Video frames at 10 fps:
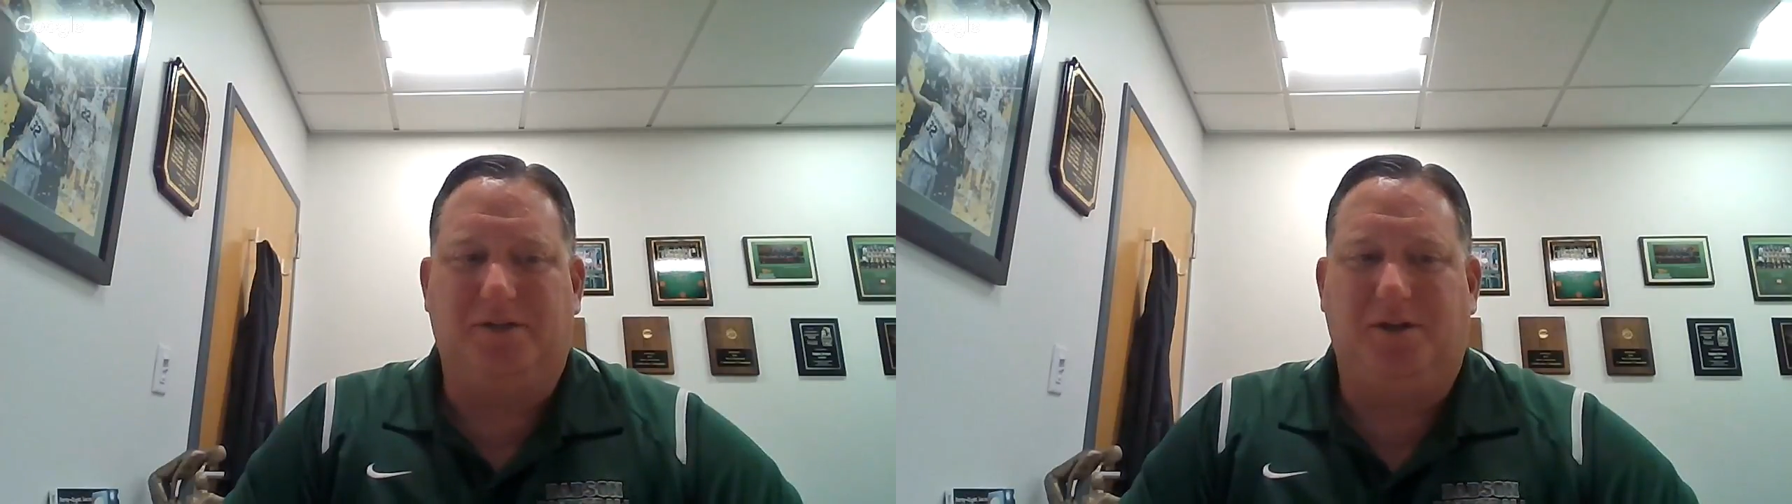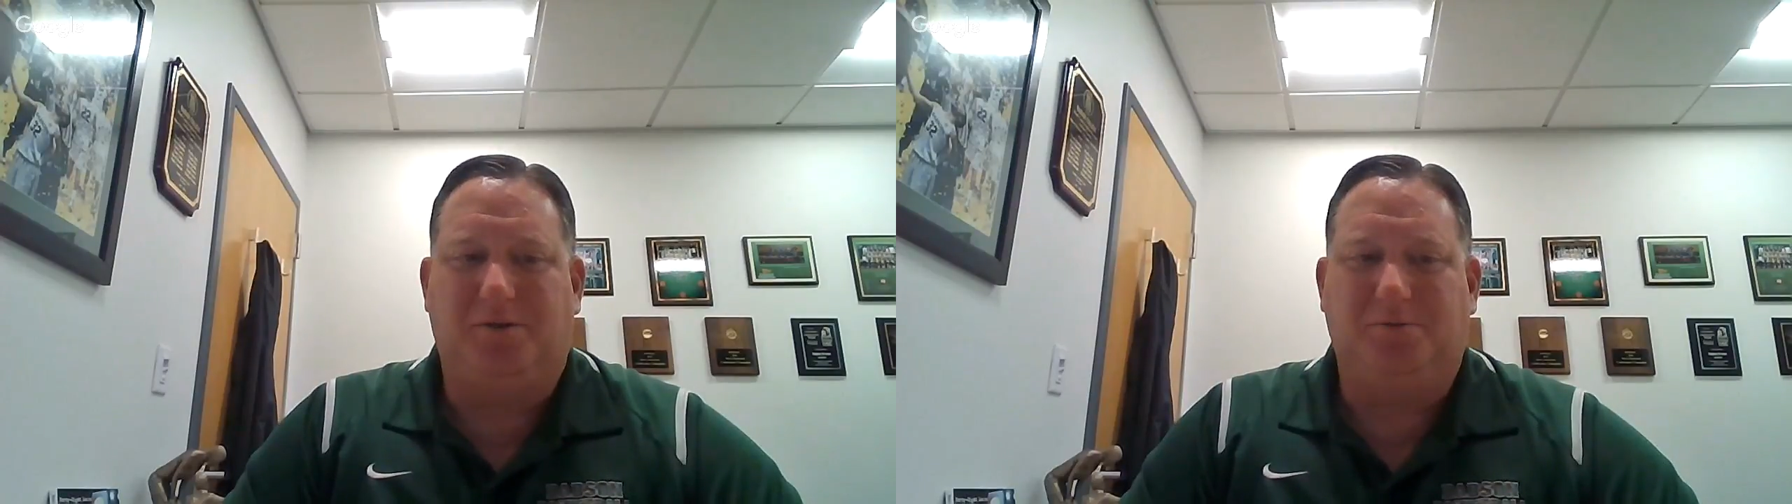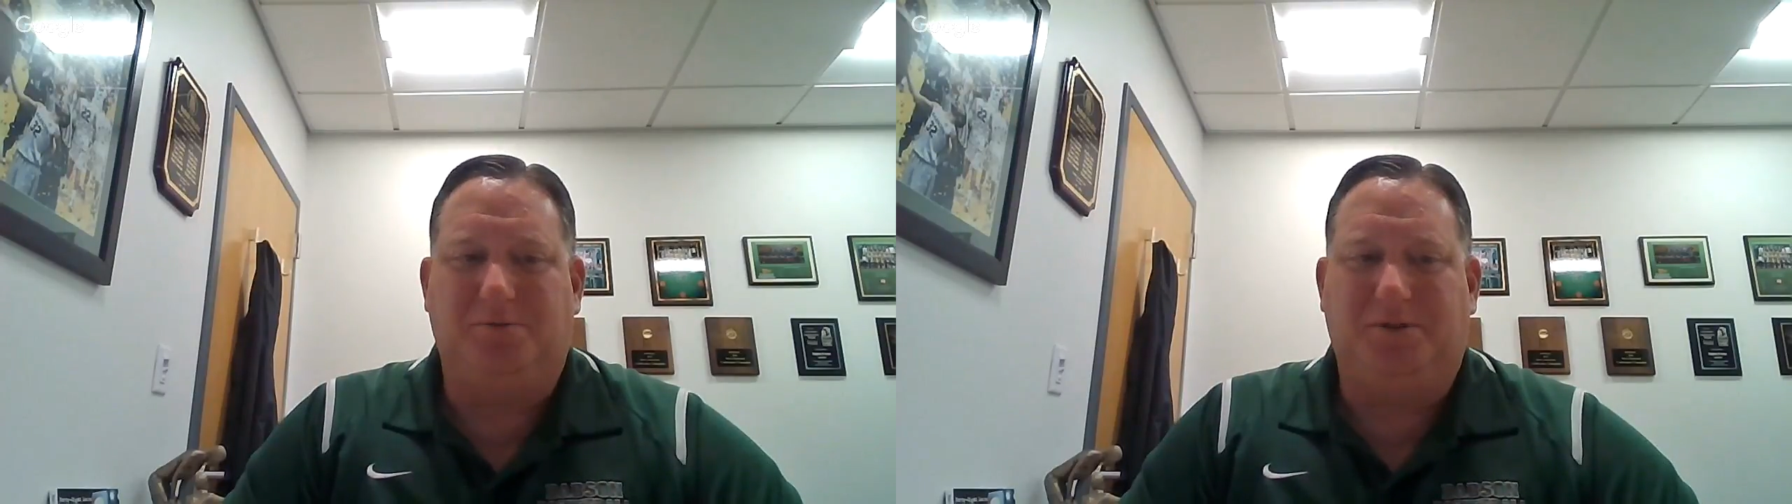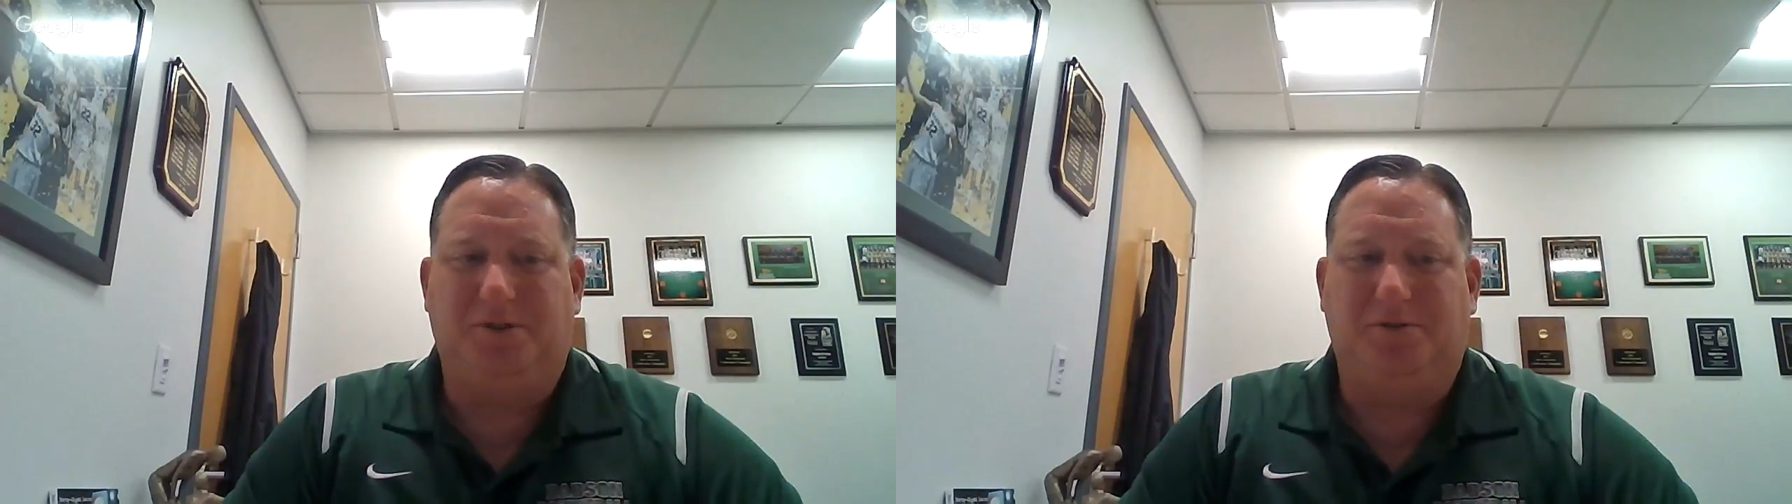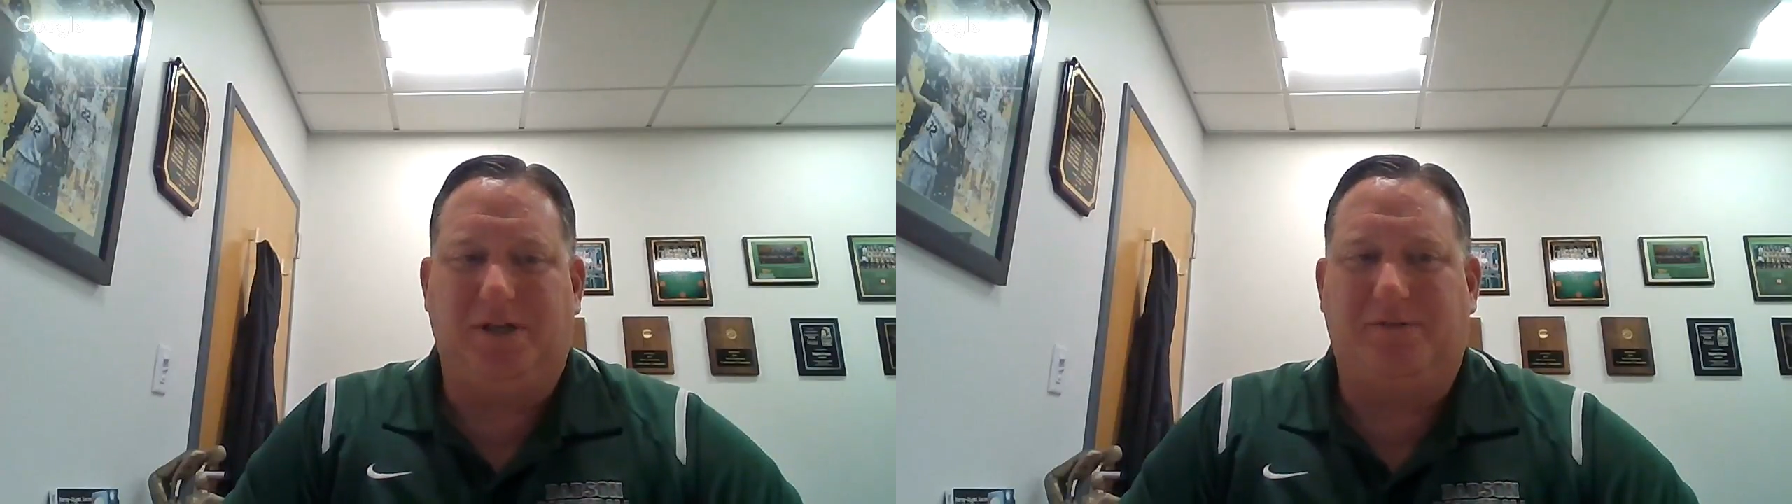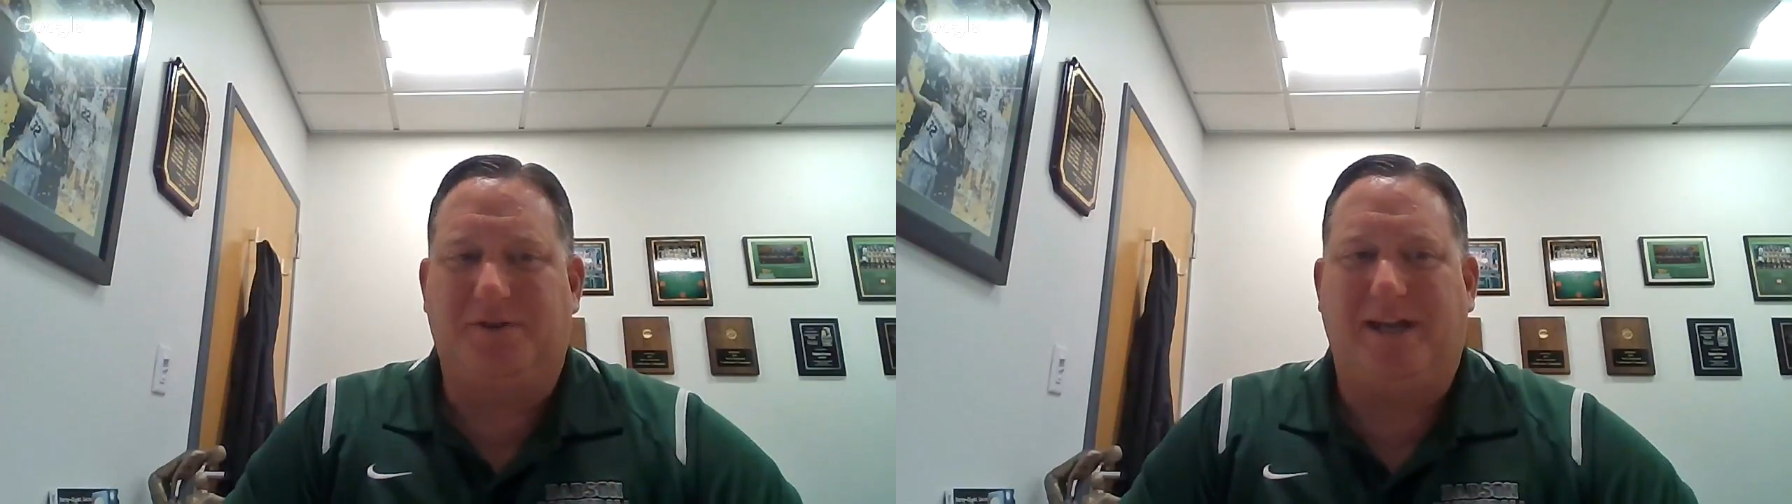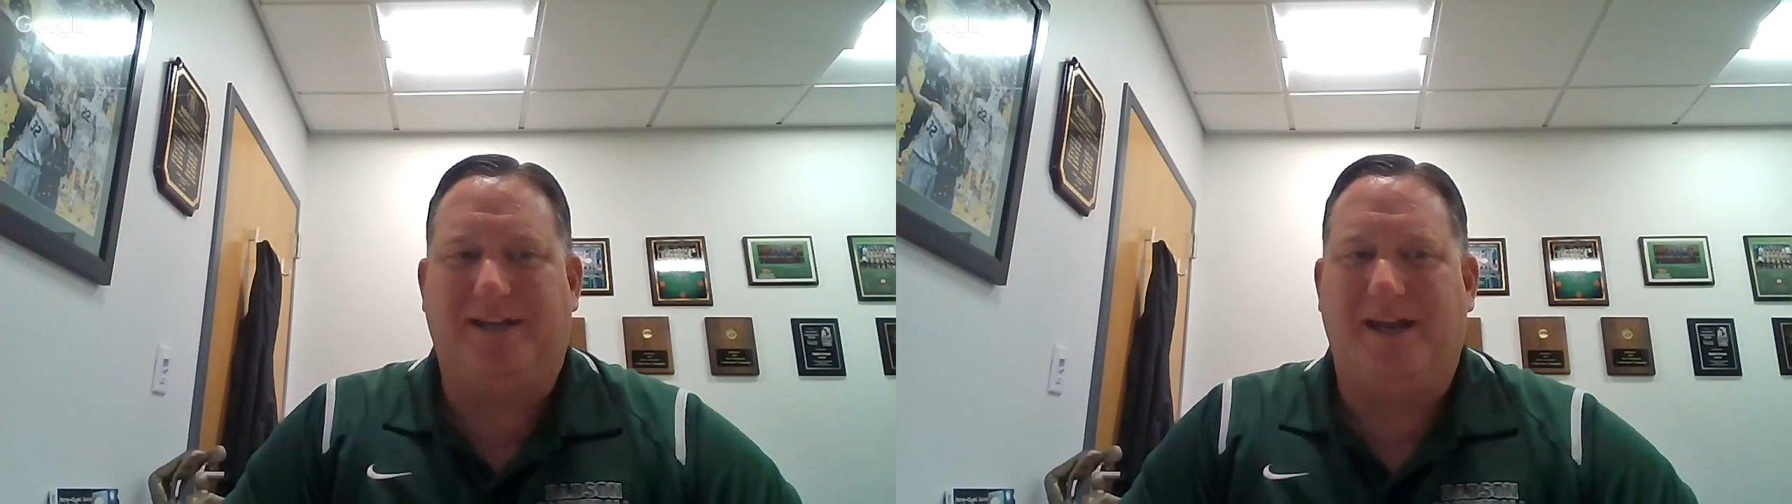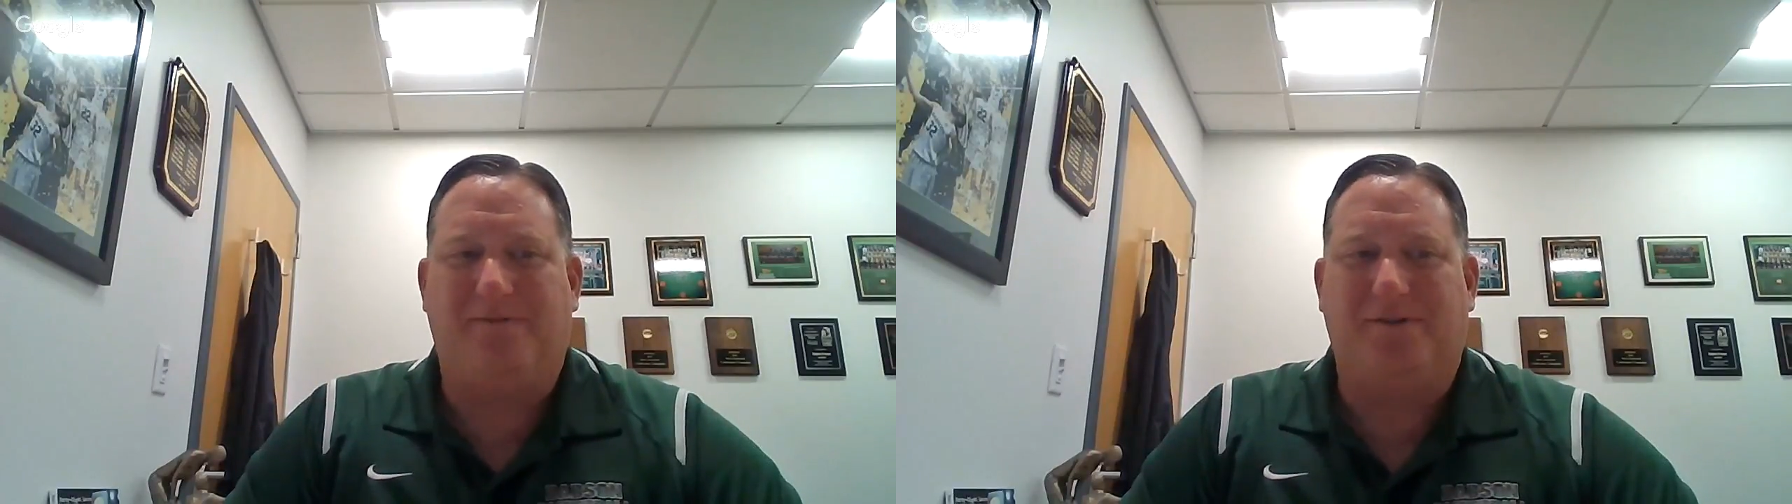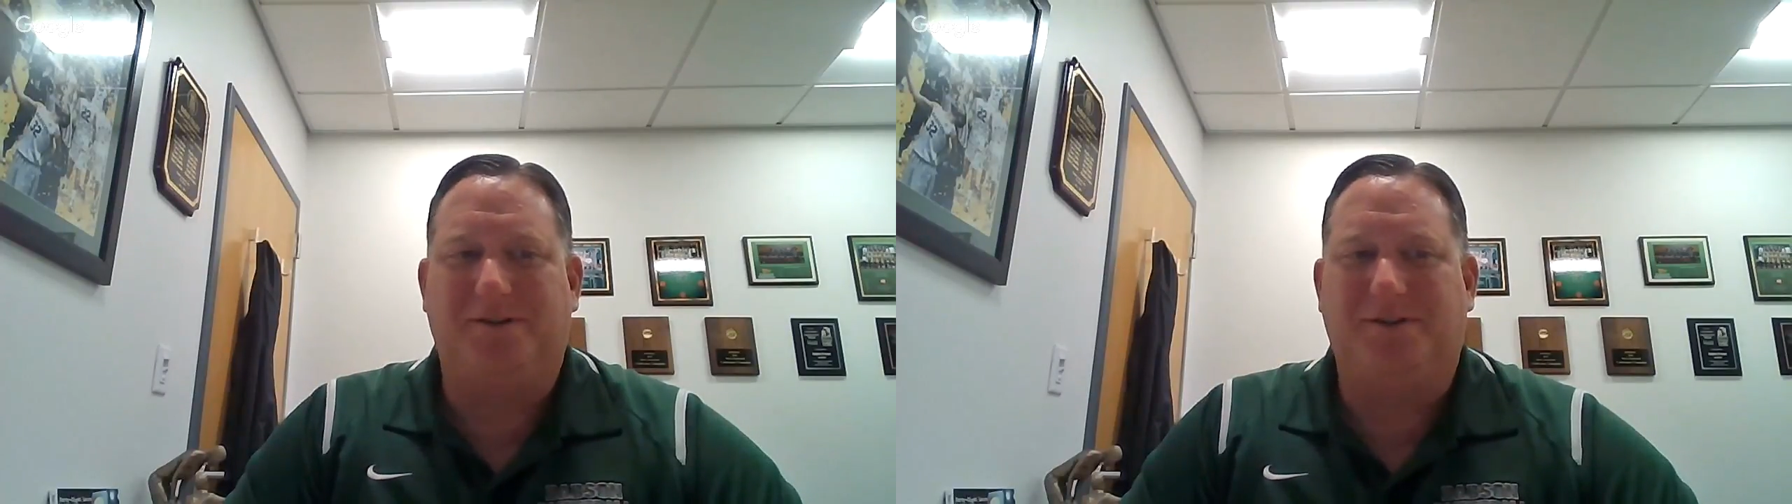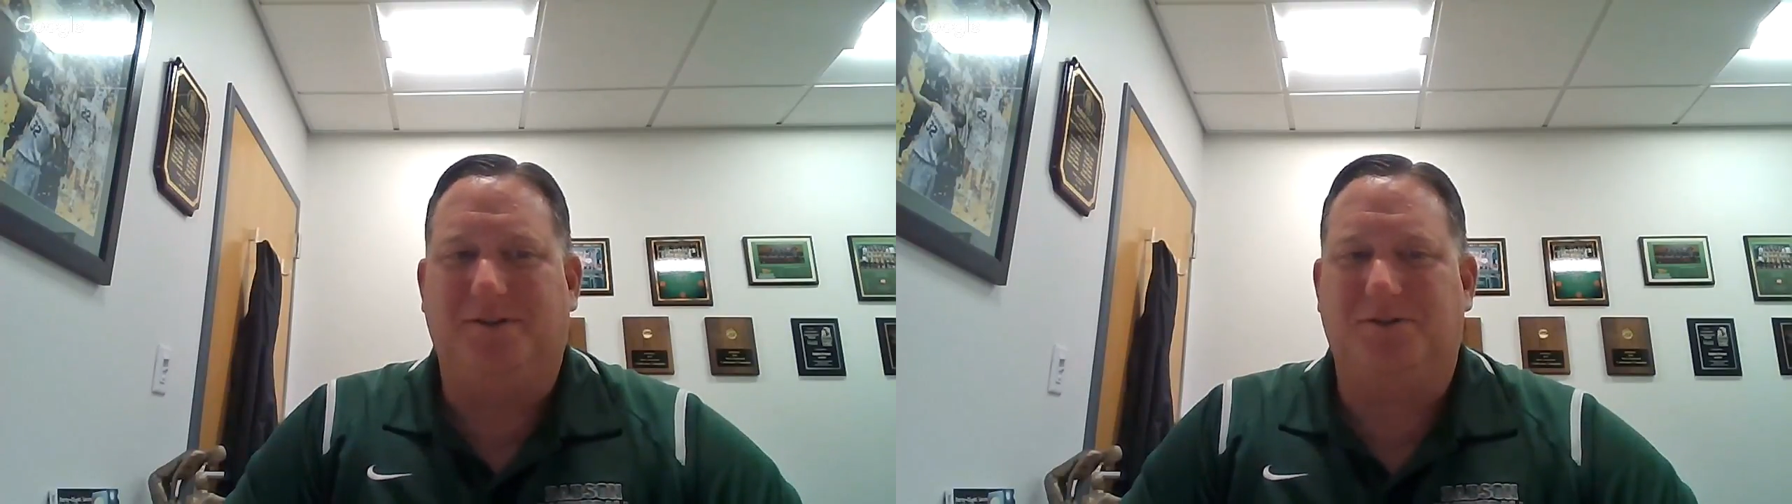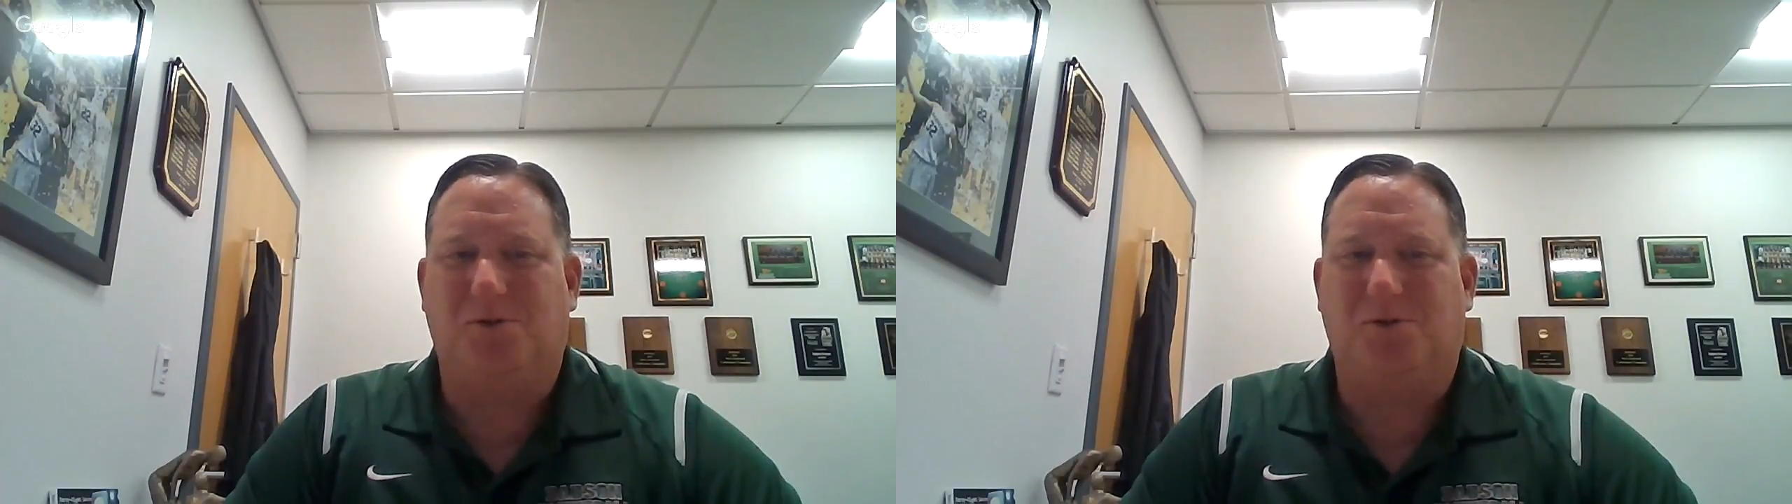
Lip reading: you never take never until it's